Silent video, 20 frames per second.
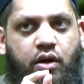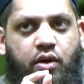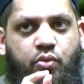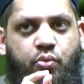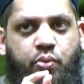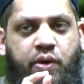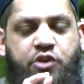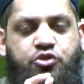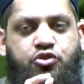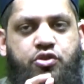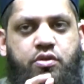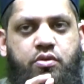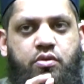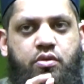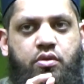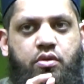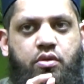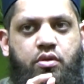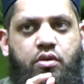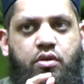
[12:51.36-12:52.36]
which
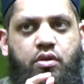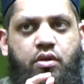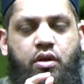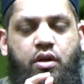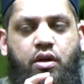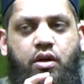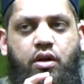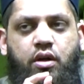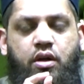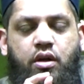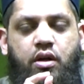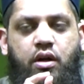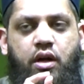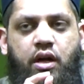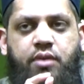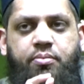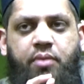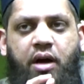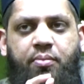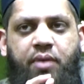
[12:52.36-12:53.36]

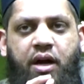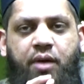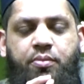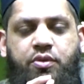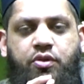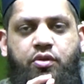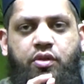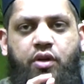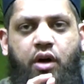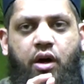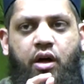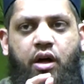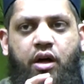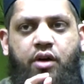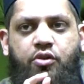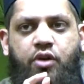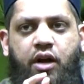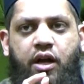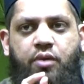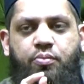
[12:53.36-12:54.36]
Imam Ahmad Rida
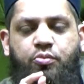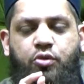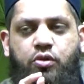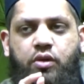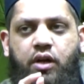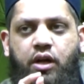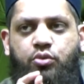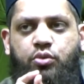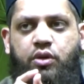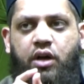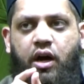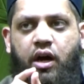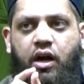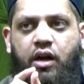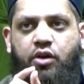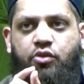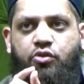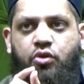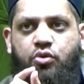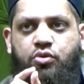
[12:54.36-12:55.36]
Khan rahimahullah
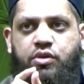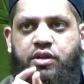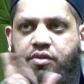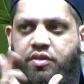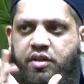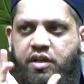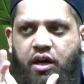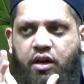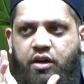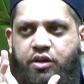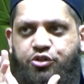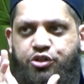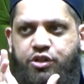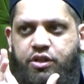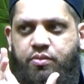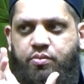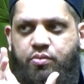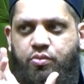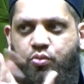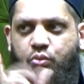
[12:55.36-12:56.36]
ta'ala wrote on theology,
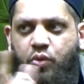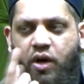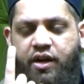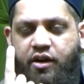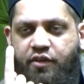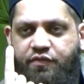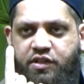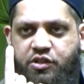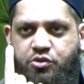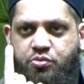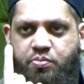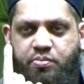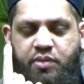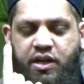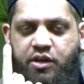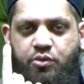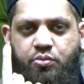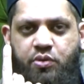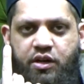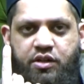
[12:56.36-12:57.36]
one of his
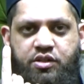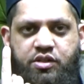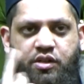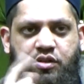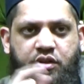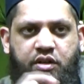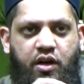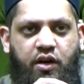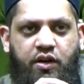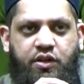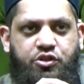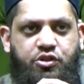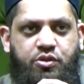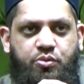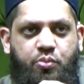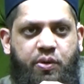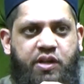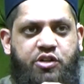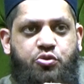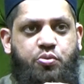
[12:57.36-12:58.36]
many works on theology,
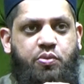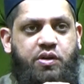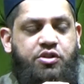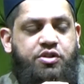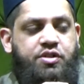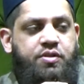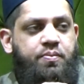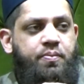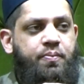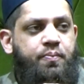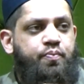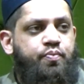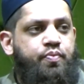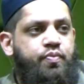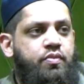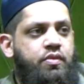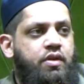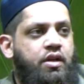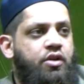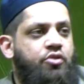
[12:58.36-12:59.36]
which was
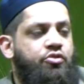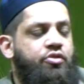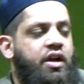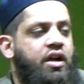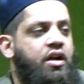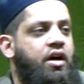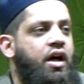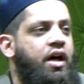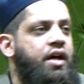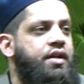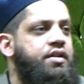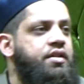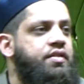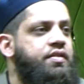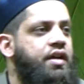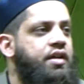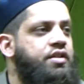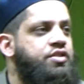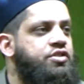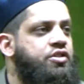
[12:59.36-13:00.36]
regarding
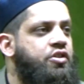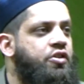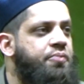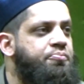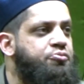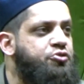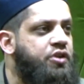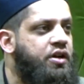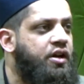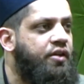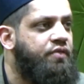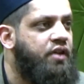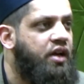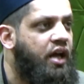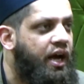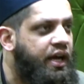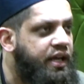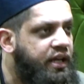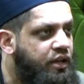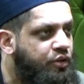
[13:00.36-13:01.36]
the ascription of
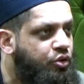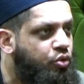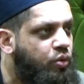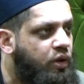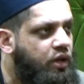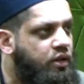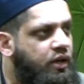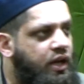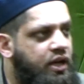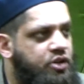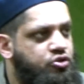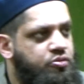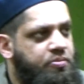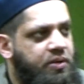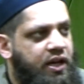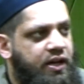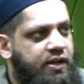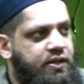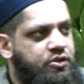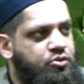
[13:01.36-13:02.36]
lying to Allah
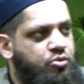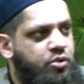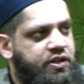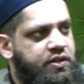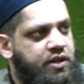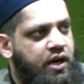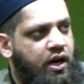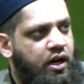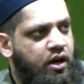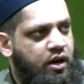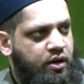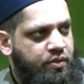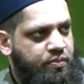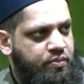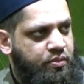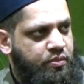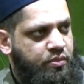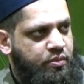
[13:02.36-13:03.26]
subhanahu wa ta'ala.